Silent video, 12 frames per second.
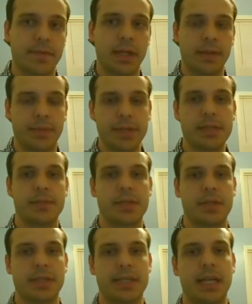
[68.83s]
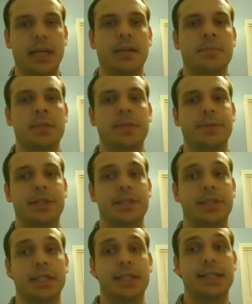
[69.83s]
any Prism Star stadiums,
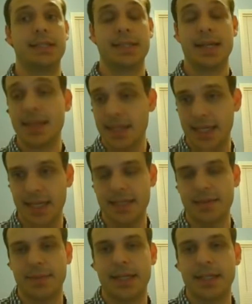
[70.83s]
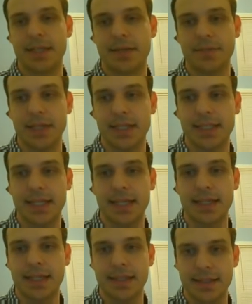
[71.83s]
which is not the case, but I did not realize that
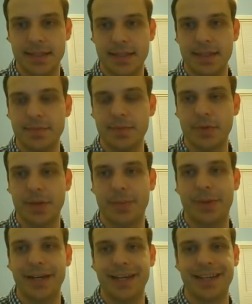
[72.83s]
at the time when I put it